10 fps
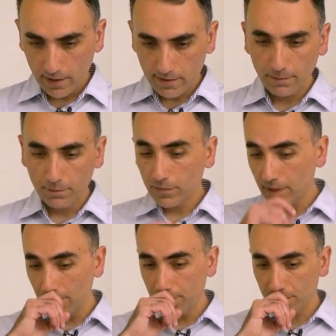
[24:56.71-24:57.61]
Some
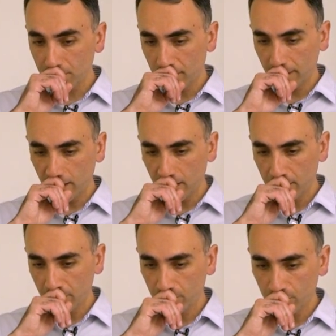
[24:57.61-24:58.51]
tips
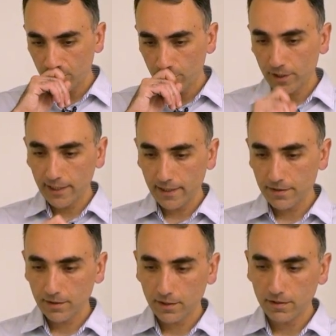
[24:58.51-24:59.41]
for
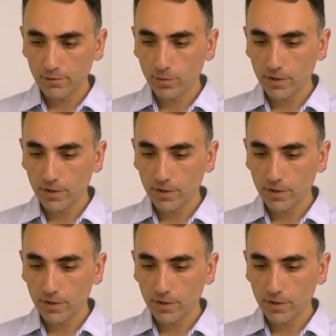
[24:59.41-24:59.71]
organizing Terraform